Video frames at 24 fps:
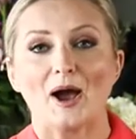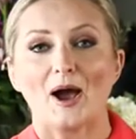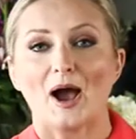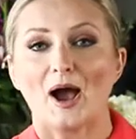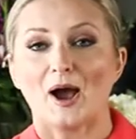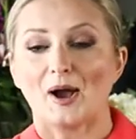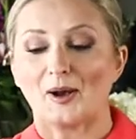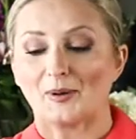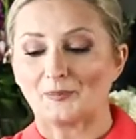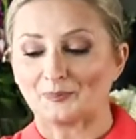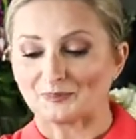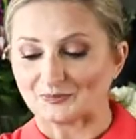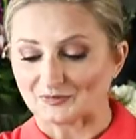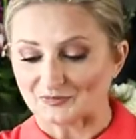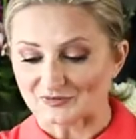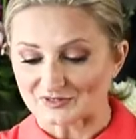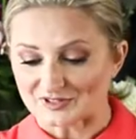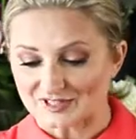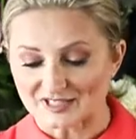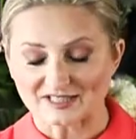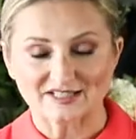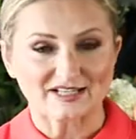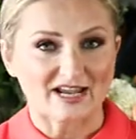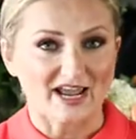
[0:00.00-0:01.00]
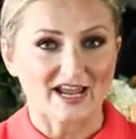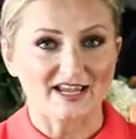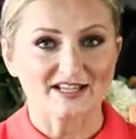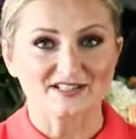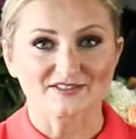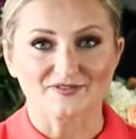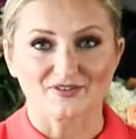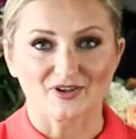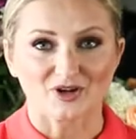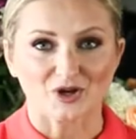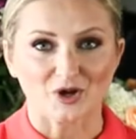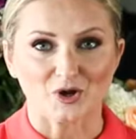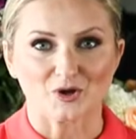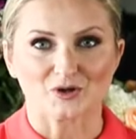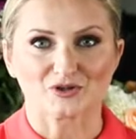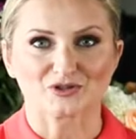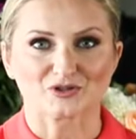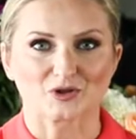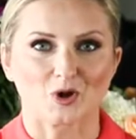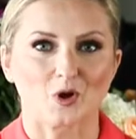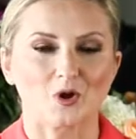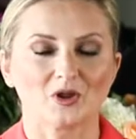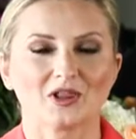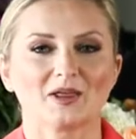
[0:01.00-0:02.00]
Um, today's video
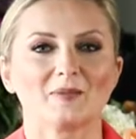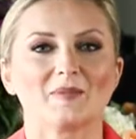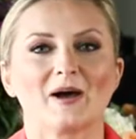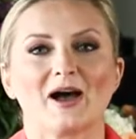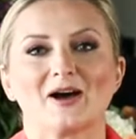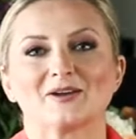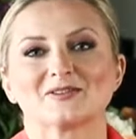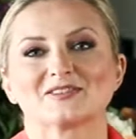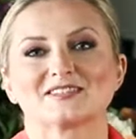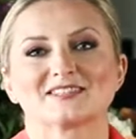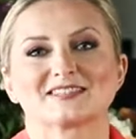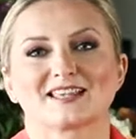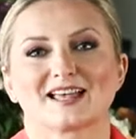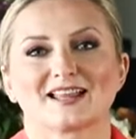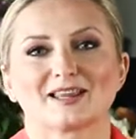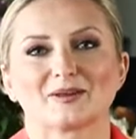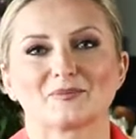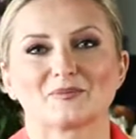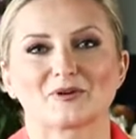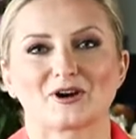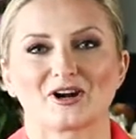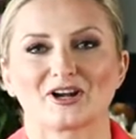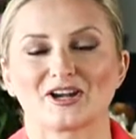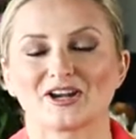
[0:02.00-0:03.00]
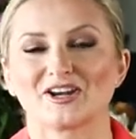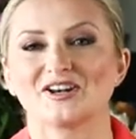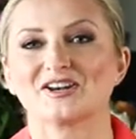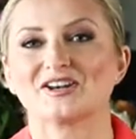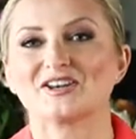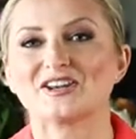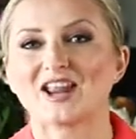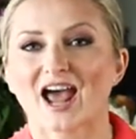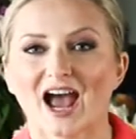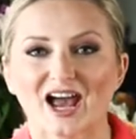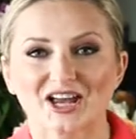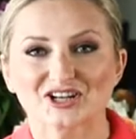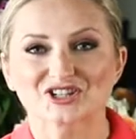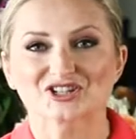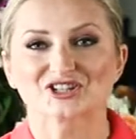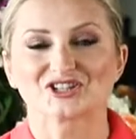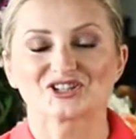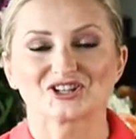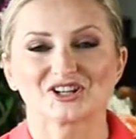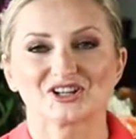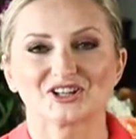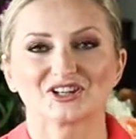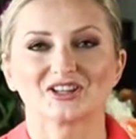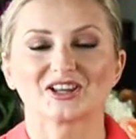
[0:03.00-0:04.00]
is all about celebrating
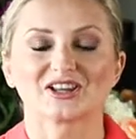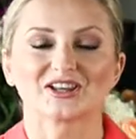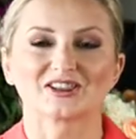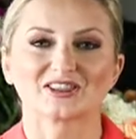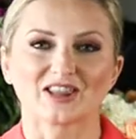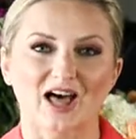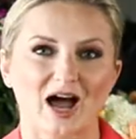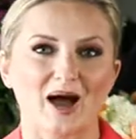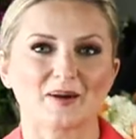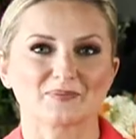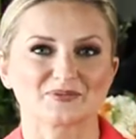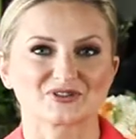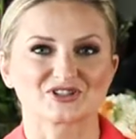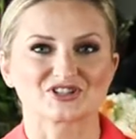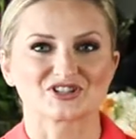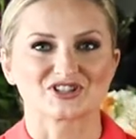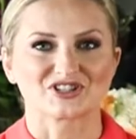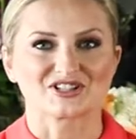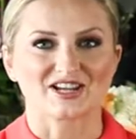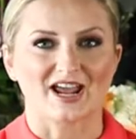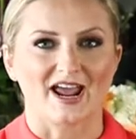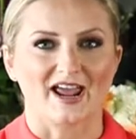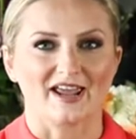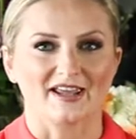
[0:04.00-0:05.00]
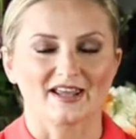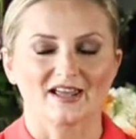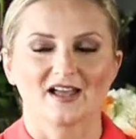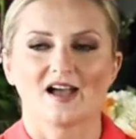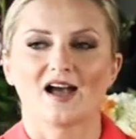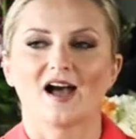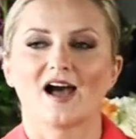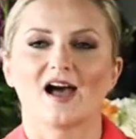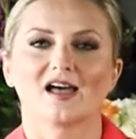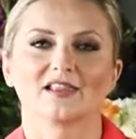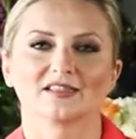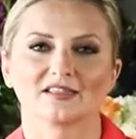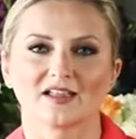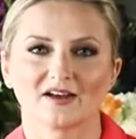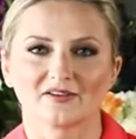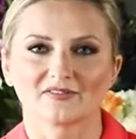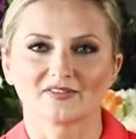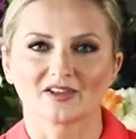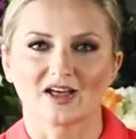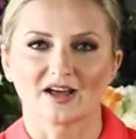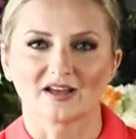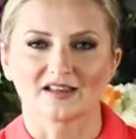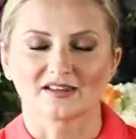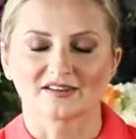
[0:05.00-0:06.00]
National Lobster Day. I love
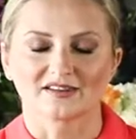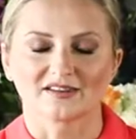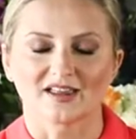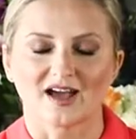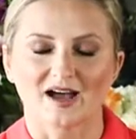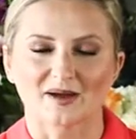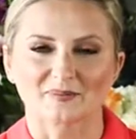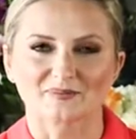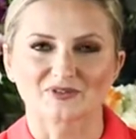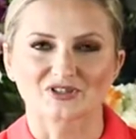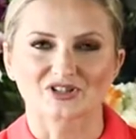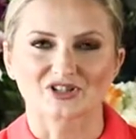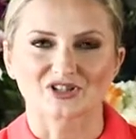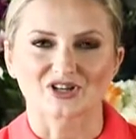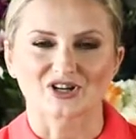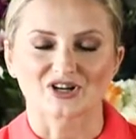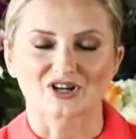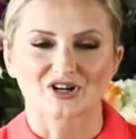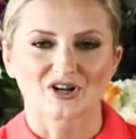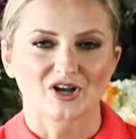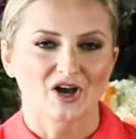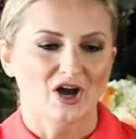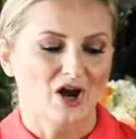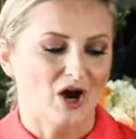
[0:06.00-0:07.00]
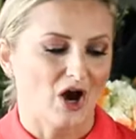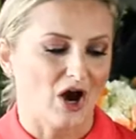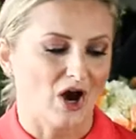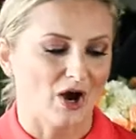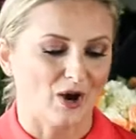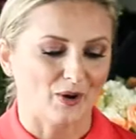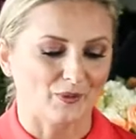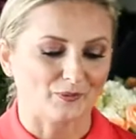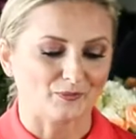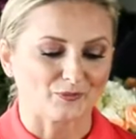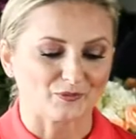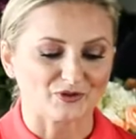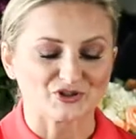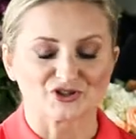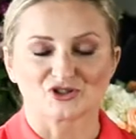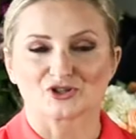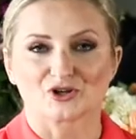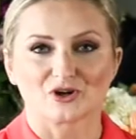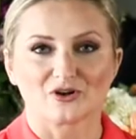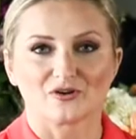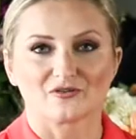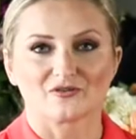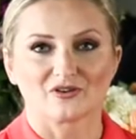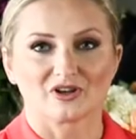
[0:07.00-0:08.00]
lo lobster. Um, we
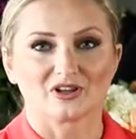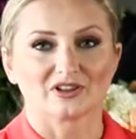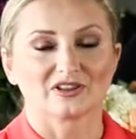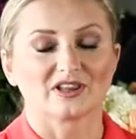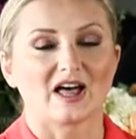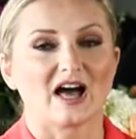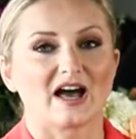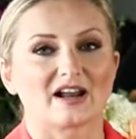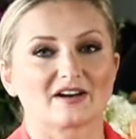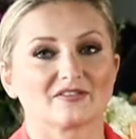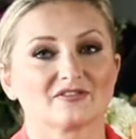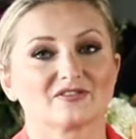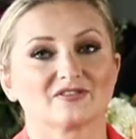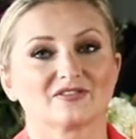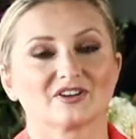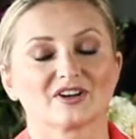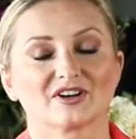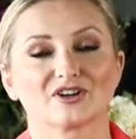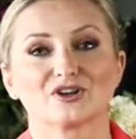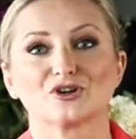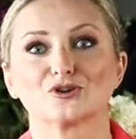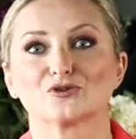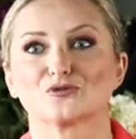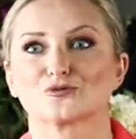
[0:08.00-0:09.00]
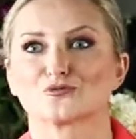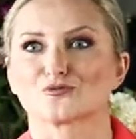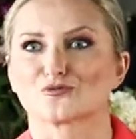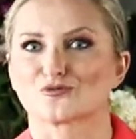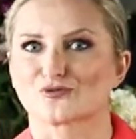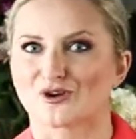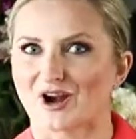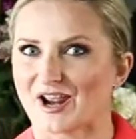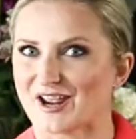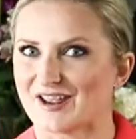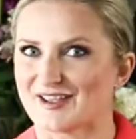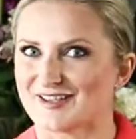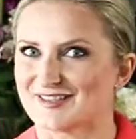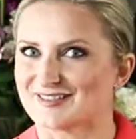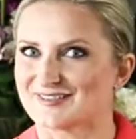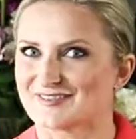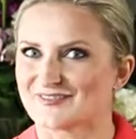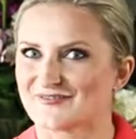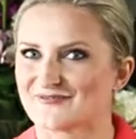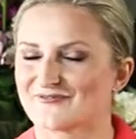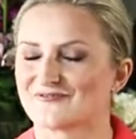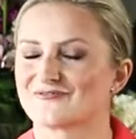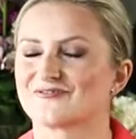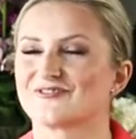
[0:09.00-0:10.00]
serve a lot of great,
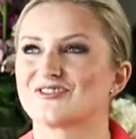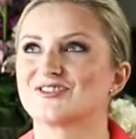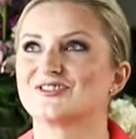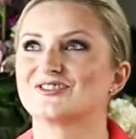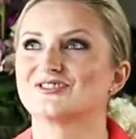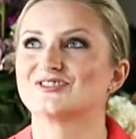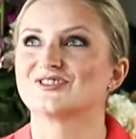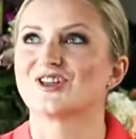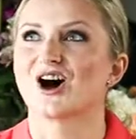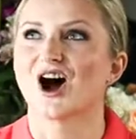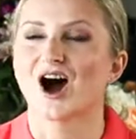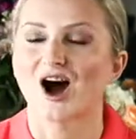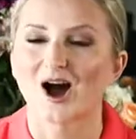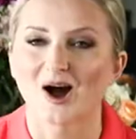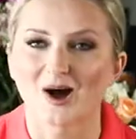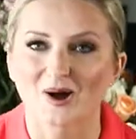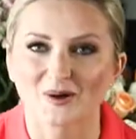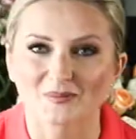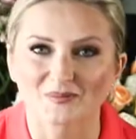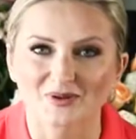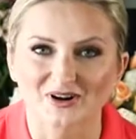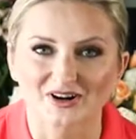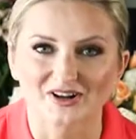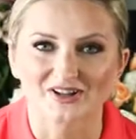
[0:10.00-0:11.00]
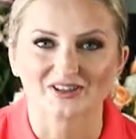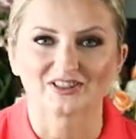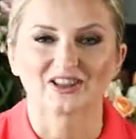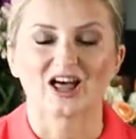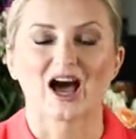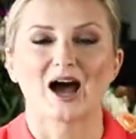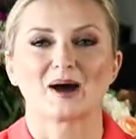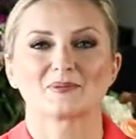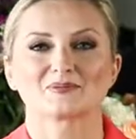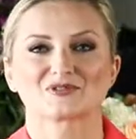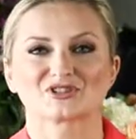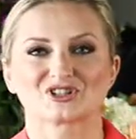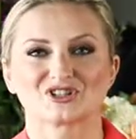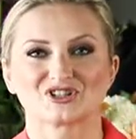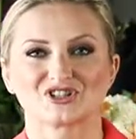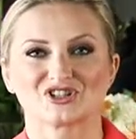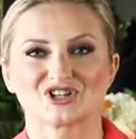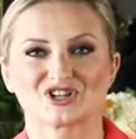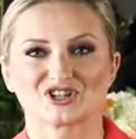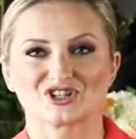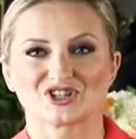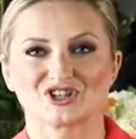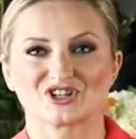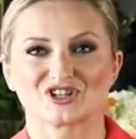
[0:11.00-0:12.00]
phenomenal lobster
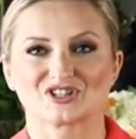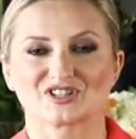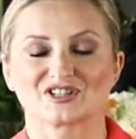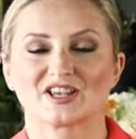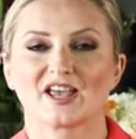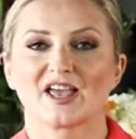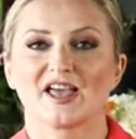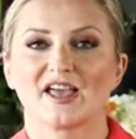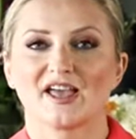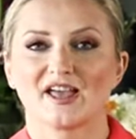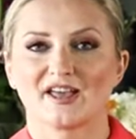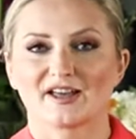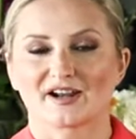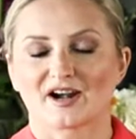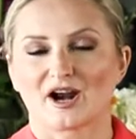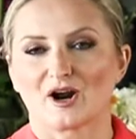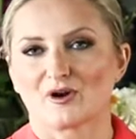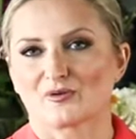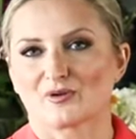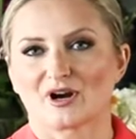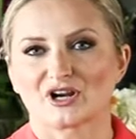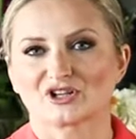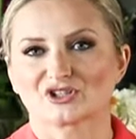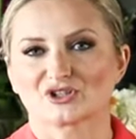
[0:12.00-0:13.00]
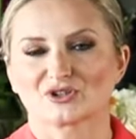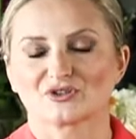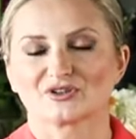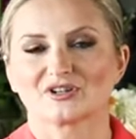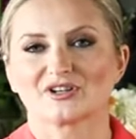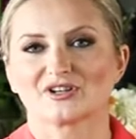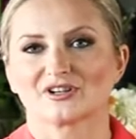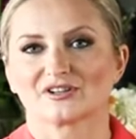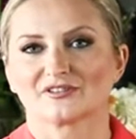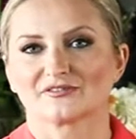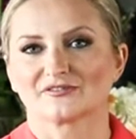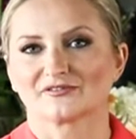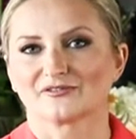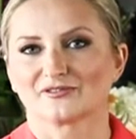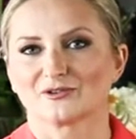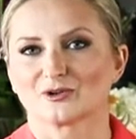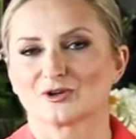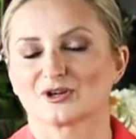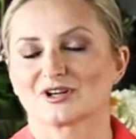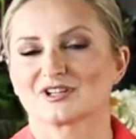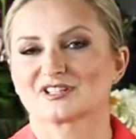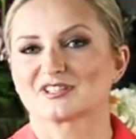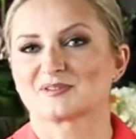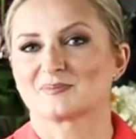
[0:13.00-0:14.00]
dishes at our restaurant here in
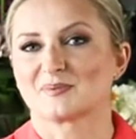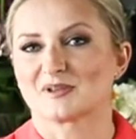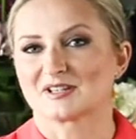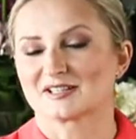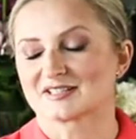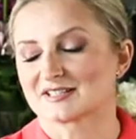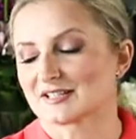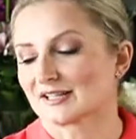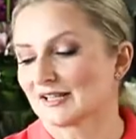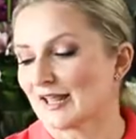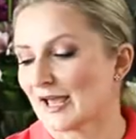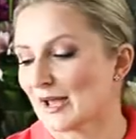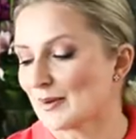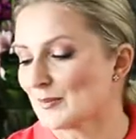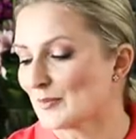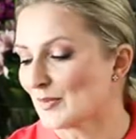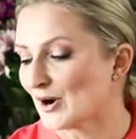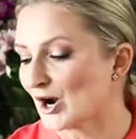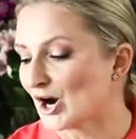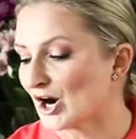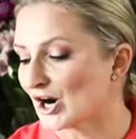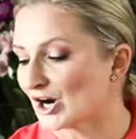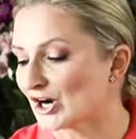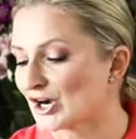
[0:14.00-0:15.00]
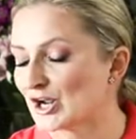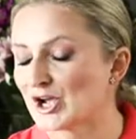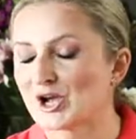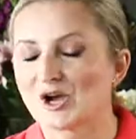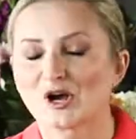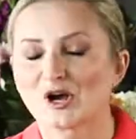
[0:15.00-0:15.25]
Florida Speaks Clam Bar.